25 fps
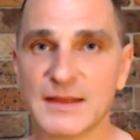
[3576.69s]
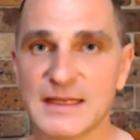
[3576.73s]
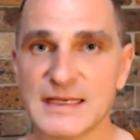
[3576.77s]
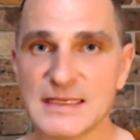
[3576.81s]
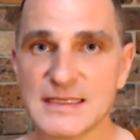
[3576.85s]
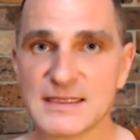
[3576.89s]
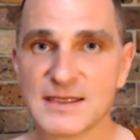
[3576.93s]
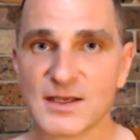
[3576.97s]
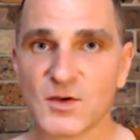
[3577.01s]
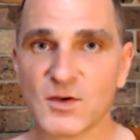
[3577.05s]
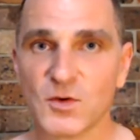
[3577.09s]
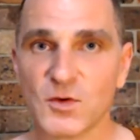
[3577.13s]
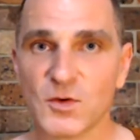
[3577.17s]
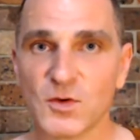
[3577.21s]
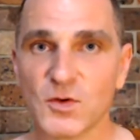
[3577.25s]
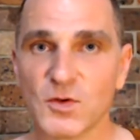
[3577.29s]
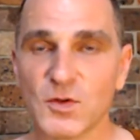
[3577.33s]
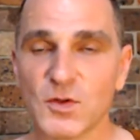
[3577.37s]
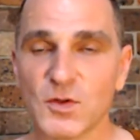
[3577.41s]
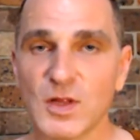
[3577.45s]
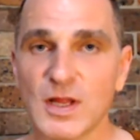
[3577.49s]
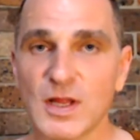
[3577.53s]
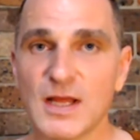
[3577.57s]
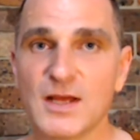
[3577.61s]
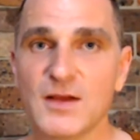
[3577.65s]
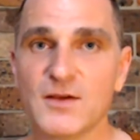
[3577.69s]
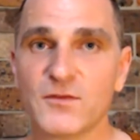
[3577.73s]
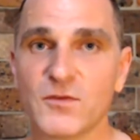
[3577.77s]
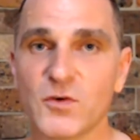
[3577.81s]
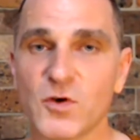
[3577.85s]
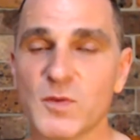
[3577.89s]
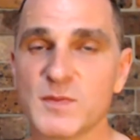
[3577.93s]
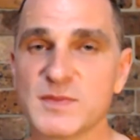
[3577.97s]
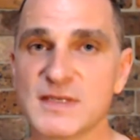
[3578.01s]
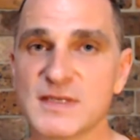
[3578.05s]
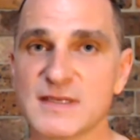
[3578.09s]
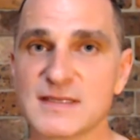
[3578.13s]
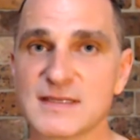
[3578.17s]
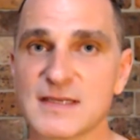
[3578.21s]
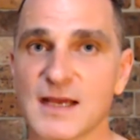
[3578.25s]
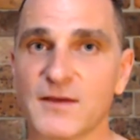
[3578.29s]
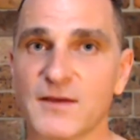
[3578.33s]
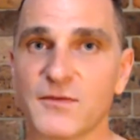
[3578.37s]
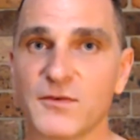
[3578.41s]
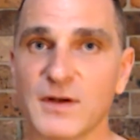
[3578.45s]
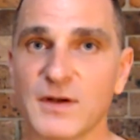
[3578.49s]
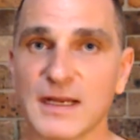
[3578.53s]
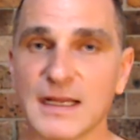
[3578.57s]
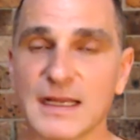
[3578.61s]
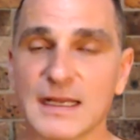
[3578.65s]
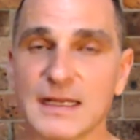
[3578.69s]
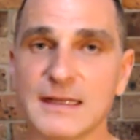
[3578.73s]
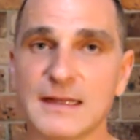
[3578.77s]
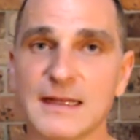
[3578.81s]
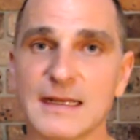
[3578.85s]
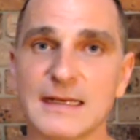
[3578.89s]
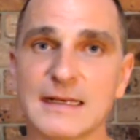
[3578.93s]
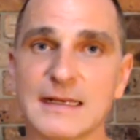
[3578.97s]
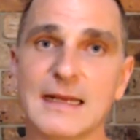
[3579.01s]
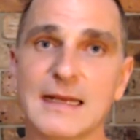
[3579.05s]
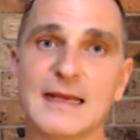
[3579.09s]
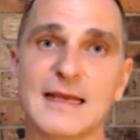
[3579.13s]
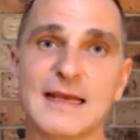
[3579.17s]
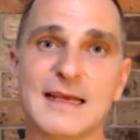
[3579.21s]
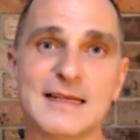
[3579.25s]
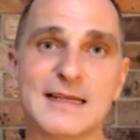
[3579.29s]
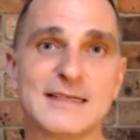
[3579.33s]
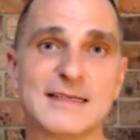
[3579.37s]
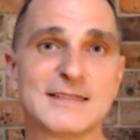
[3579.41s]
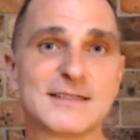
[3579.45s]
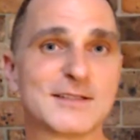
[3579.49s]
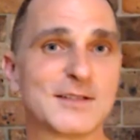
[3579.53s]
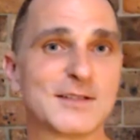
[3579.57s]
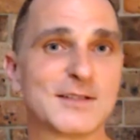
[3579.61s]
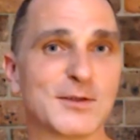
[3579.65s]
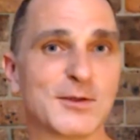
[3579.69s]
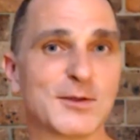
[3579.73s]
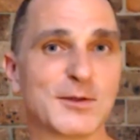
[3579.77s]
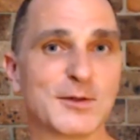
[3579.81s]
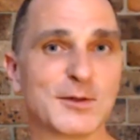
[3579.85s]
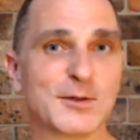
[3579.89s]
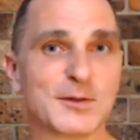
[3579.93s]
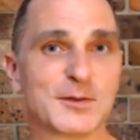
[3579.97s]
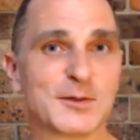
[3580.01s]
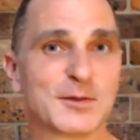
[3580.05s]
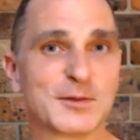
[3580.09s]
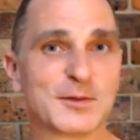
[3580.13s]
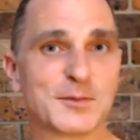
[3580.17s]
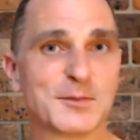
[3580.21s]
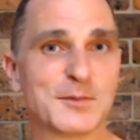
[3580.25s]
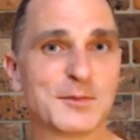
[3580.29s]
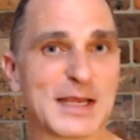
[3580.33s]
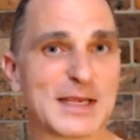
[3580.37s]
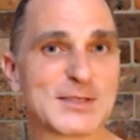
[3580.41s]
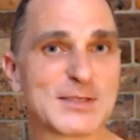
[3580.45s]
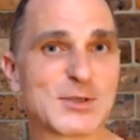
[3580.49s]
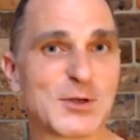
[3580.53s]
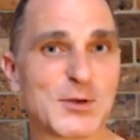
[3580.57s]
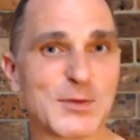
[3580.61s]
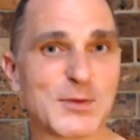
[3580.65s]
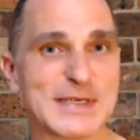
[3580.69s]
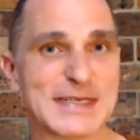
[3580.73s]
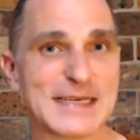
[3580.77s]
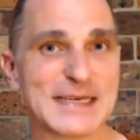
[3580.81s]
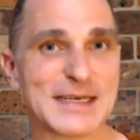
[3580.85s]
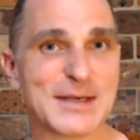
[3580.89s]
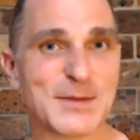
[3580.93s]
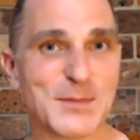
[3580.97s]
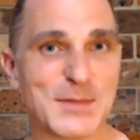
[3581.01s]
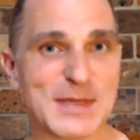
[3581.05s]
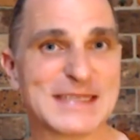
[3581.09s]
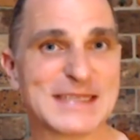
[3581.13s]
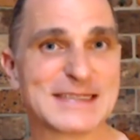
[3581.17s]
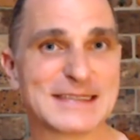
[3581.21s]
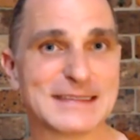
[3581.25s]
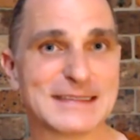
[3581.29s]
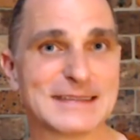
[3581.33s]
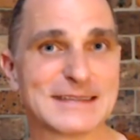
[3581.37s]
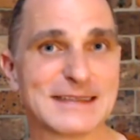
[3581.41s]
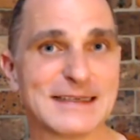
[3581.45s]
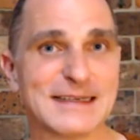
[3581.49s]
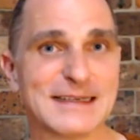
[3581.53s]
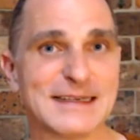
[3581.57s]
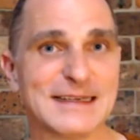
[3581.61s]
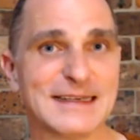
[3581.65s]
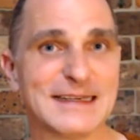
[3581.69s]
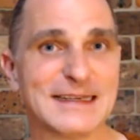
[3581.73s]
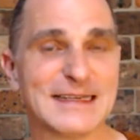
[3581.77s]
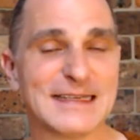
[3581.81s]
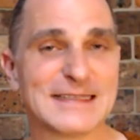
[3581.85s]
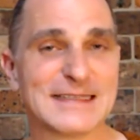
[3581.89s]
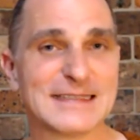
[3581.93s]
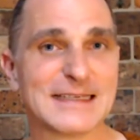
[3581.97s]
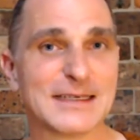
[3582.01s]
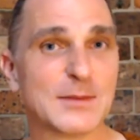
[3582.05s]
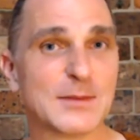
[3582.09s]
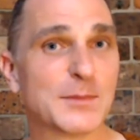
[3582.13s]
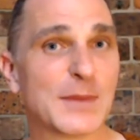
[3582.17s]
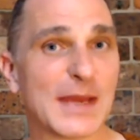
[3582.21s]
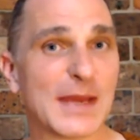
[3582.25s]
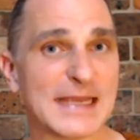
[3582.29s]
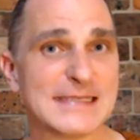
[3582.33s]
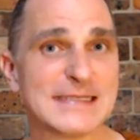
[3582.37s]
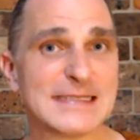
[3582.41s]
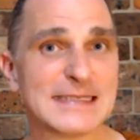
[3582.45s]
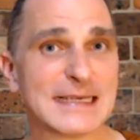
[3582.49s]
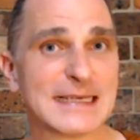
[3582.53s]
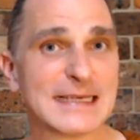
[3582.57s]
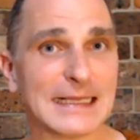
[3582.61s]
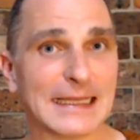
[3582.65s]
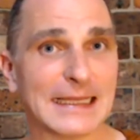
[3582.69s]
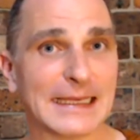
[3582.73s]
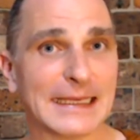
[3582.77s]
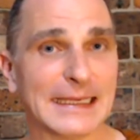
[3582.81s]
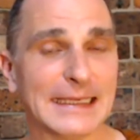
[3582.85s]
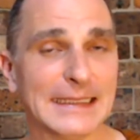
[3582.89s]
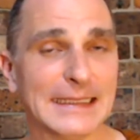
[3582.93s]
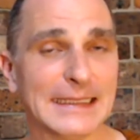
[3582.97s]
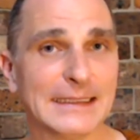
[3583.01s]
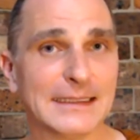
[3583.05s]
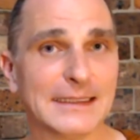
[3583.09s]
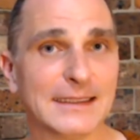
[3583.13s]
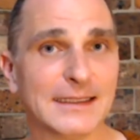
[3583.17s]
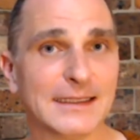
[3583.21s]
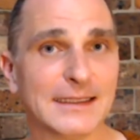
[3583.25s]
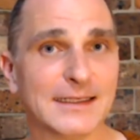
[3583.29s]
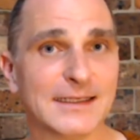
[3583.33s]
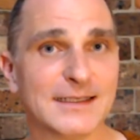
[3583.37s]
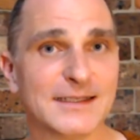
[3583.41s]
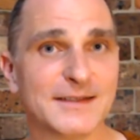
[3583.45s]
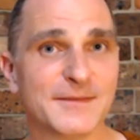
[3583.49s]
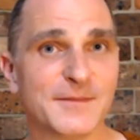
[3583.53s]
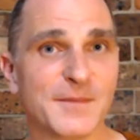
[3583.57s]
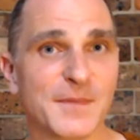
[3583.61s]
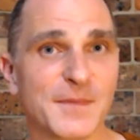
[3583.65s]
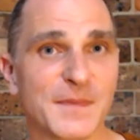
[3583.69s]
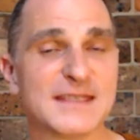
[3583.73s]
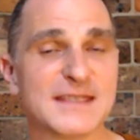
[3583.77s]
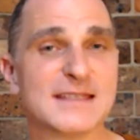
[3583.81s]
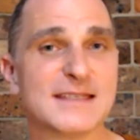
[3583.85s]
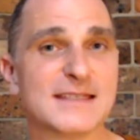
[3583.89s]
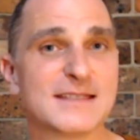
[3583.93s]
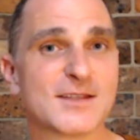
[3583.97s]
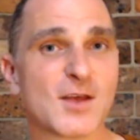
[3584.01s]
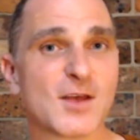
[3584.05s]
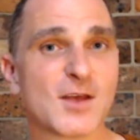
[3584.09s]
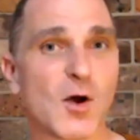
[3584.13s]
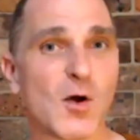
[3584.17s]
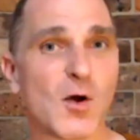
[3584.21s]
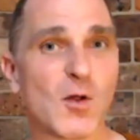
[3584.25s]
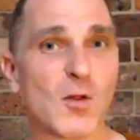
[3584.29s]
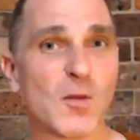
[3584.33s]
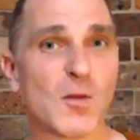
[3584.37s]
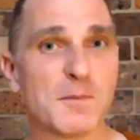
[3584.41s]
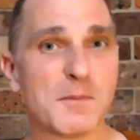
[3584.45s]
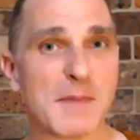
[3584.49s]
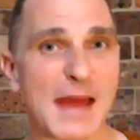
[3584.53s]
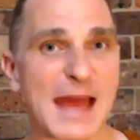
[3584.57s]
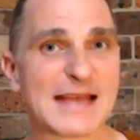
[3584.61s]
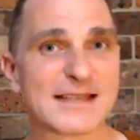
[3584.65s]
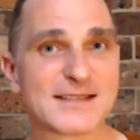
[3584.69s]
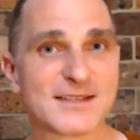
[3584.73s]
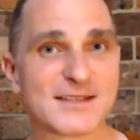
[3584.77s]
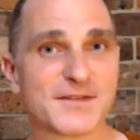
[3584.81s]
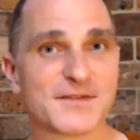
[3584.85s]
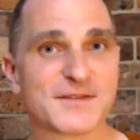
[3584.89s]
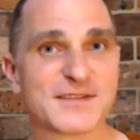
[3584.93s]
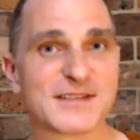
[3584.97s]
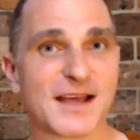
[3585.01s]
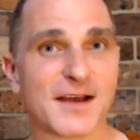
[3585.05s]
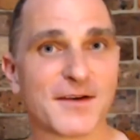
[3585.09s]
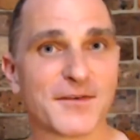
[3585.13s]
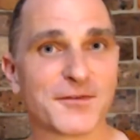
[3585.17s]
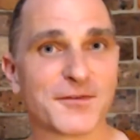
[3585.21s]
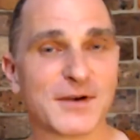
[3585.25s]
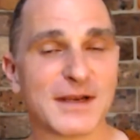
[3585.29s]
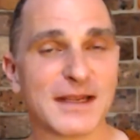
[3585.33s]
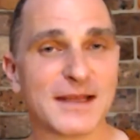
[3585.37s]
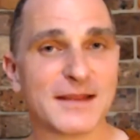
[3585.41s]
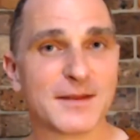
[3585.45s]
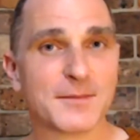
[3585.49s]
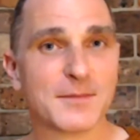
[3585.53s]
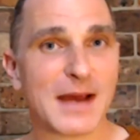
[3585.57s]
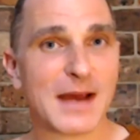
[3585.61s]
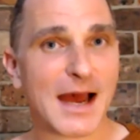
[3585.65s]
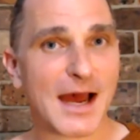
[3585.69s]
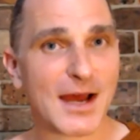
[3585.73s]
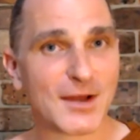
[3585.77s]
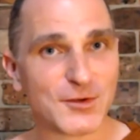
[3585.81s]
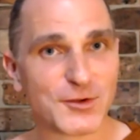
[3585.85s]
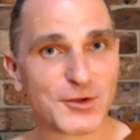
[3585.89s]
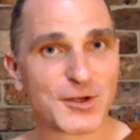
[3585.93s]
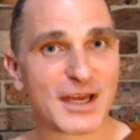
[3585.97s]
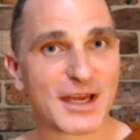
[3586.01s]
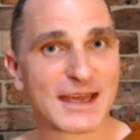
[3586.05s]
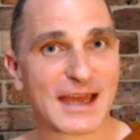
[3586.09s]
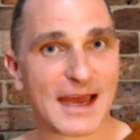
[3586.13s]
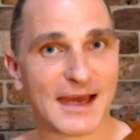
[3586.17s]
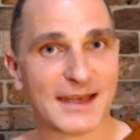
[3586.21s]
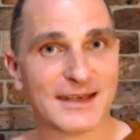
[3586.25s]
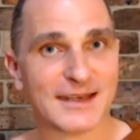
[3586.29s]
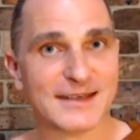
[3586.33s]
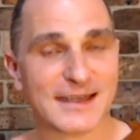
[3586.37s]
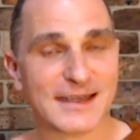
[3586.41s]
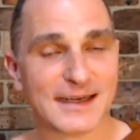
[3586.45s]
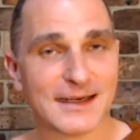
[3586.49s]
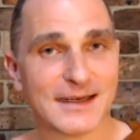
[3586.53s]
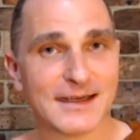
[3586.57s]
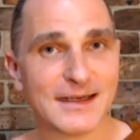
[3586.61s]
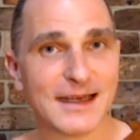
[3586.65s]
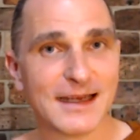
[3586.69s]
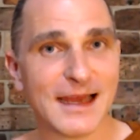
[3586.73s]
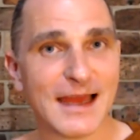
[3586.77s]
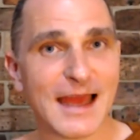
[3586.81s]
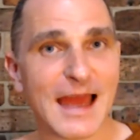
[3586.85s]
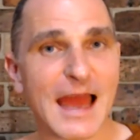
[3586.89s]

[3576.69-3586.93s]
These are all forms of suffering. And then to make sure we didn't miss it, he said, basically, this is the whole mass of suffering, the Mahadukkha Khandha.